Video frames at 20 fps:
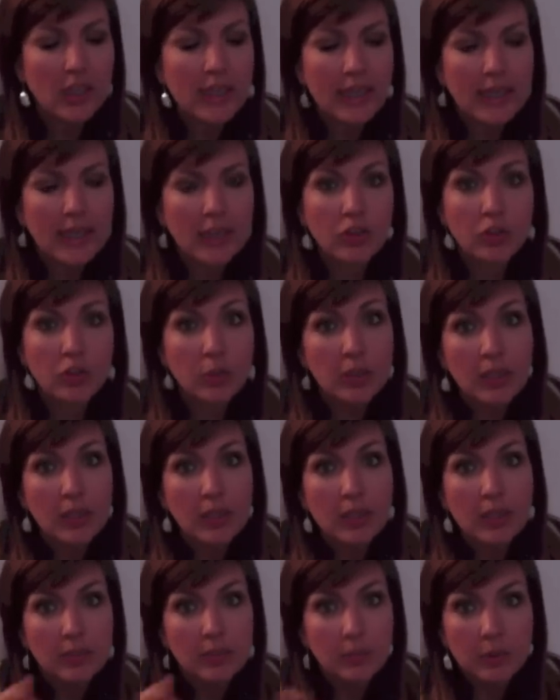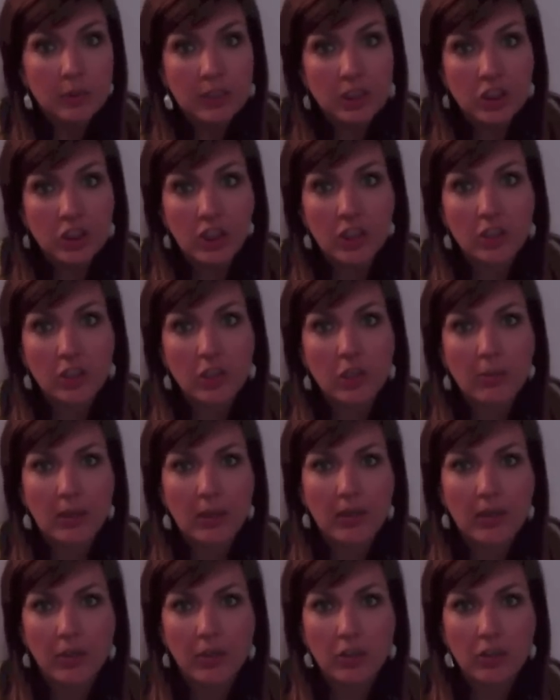and tweet with each other about
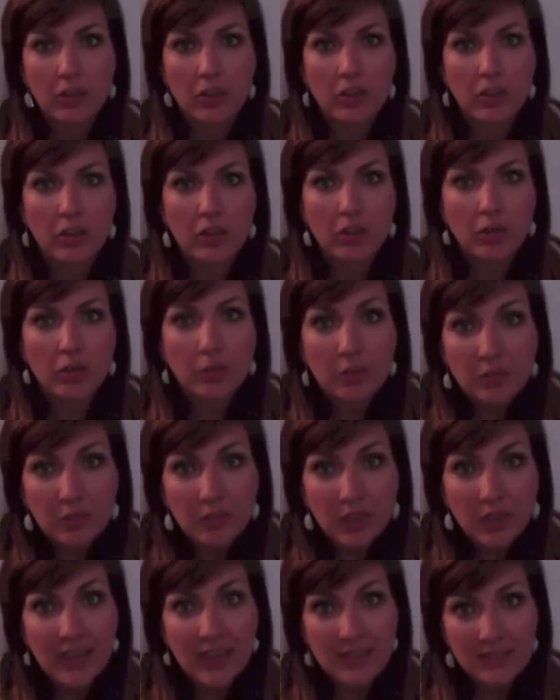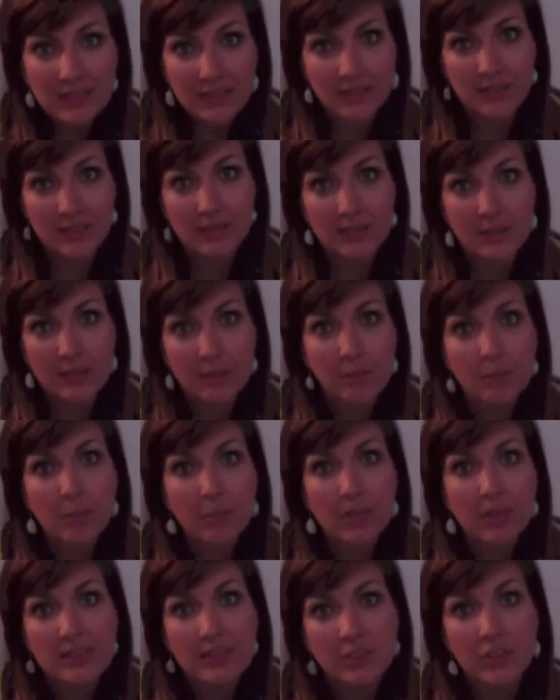how good Throne of Glass is
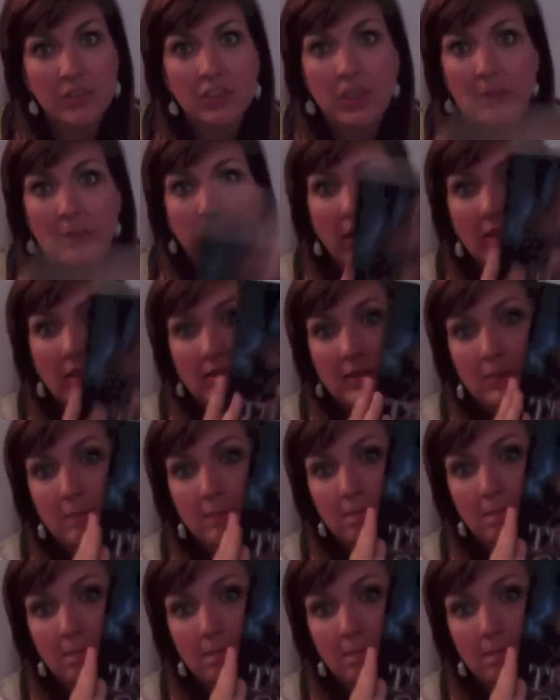by Sarah J. Maas.